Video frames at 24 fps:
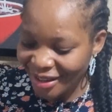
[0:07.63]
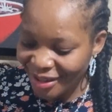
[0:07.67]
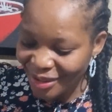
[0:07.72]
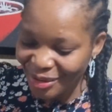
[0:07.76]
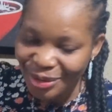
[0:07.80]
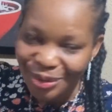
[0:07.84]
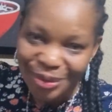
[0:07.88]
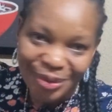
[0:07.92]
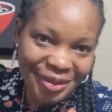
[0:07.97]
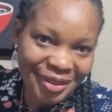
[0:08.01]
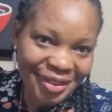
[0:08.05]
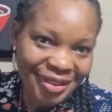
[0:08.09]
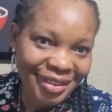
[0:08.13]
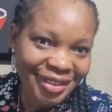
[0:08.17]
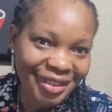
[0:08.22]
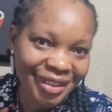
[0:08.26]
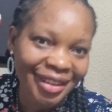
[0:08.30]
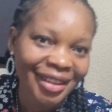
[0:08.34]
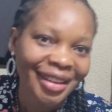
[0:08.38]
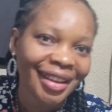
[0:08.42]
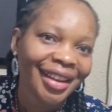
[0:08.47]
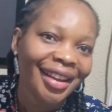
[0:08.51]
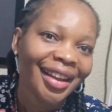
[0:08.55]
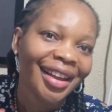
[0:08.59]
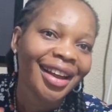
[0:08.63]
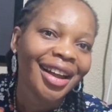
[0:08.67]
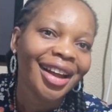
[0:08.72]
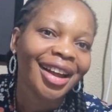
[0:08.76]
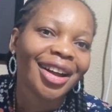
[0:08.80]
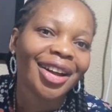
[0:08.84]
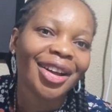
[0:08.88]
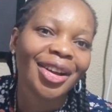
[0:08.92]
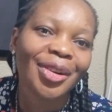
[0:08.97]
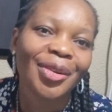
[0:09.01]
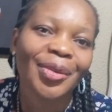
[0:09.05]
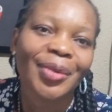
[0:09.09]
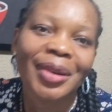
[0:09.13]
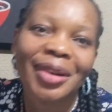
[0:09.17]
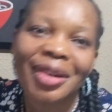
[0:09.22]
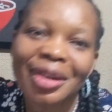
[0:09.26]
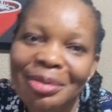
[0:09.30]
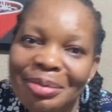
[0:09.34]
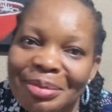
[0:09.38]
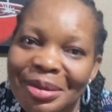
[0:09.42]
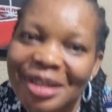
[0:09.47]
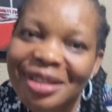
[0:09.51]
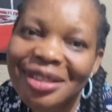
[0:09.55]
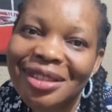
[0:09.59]
Hello,
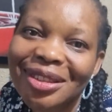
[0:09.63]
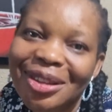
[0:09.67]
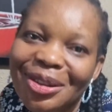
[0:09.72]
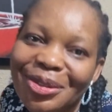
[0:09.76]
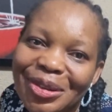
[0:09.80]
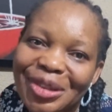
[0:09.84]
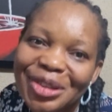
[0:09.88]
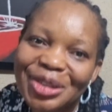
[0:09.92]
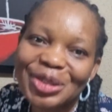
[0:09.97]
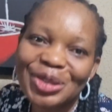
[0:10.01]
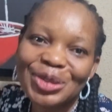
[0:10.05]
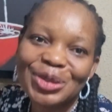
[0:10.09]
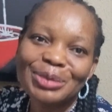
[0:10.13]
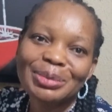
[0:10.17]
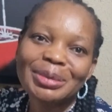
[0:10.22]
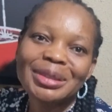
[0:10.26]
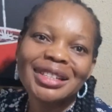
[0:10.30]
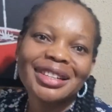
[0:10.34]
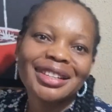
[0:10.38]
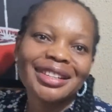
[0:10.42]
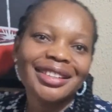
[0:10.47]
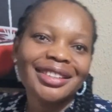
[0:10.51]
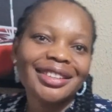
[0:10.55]
welcome back to our YouTube